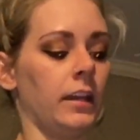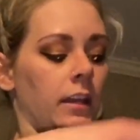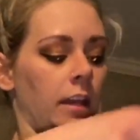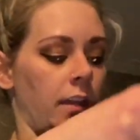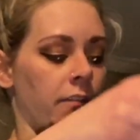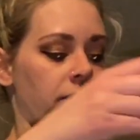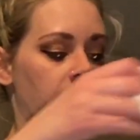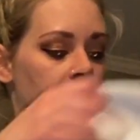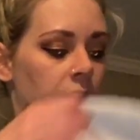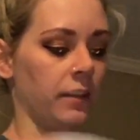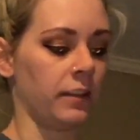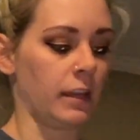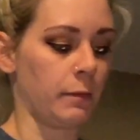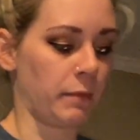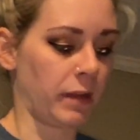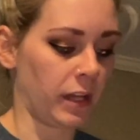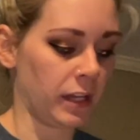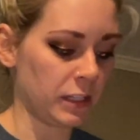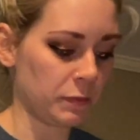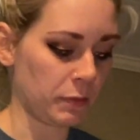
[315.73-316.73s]
if anything,
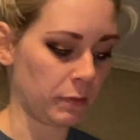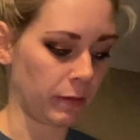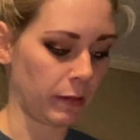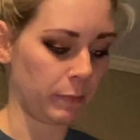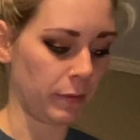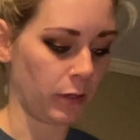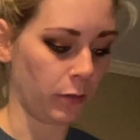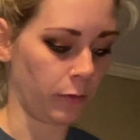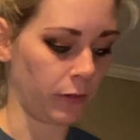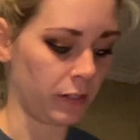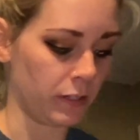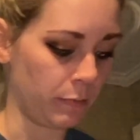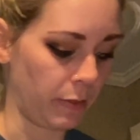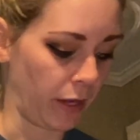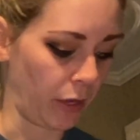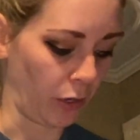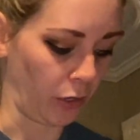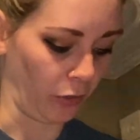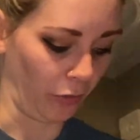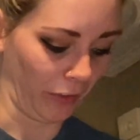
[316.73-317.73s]
my husband might be going to
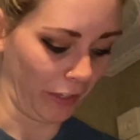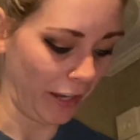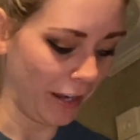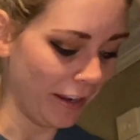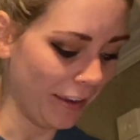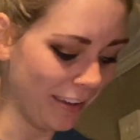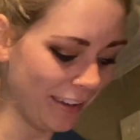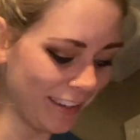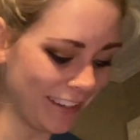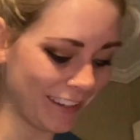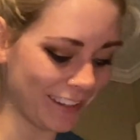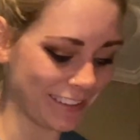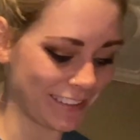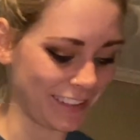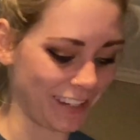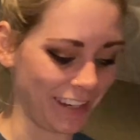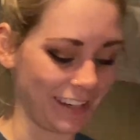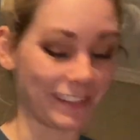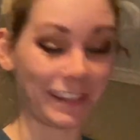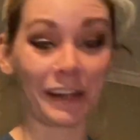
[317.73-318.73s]
bed early because
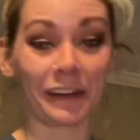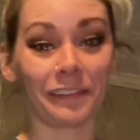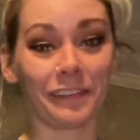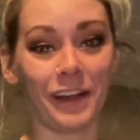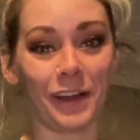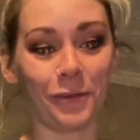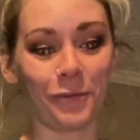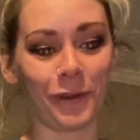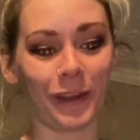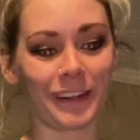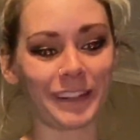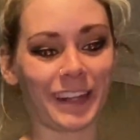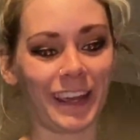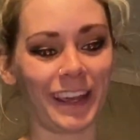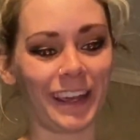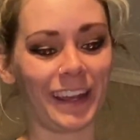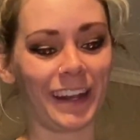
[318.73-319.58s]
he's had a long work day.